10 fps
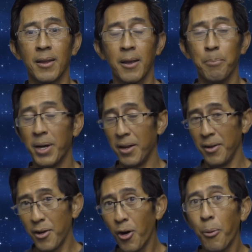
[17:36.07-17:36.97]
But
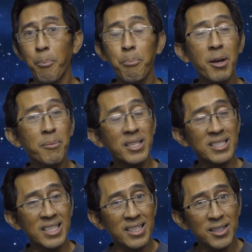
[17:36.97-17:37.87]
no, Miriam does
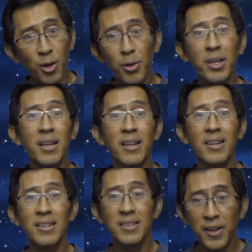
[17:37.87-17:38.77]
it totally
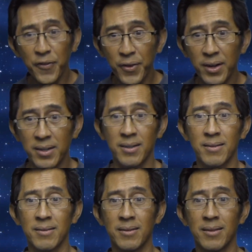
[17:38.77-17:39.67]
different.
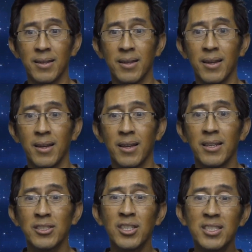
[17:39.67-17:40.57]

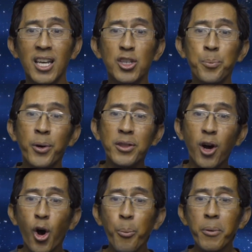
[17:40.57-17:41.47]
She says you put the
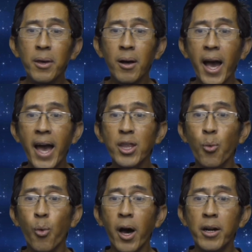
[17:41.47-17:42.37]
oatmeal and the
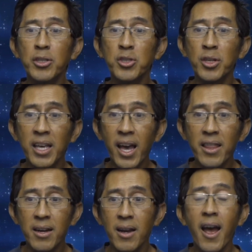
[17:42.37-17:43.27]
water
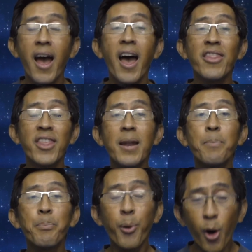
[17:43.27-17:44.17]
together, then
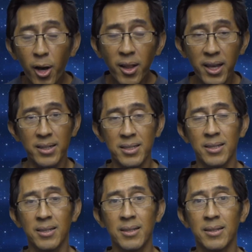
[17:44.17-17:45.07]
boil it.
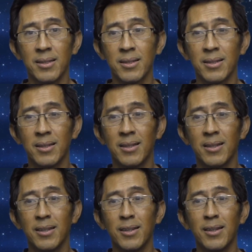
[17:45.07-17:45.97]

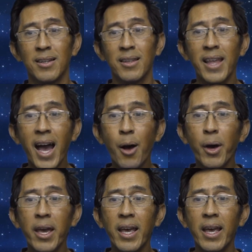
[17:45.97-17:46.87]
That
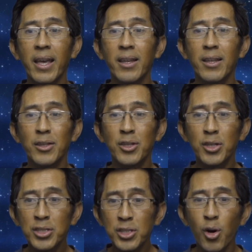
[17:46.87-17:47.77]
way, to
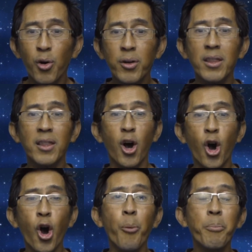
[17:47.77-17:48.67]
soak the
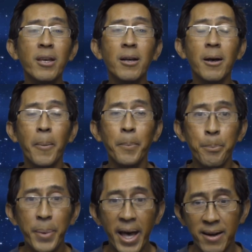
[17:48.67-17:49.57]
oatmeal
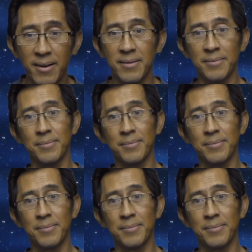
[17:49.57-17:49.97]
better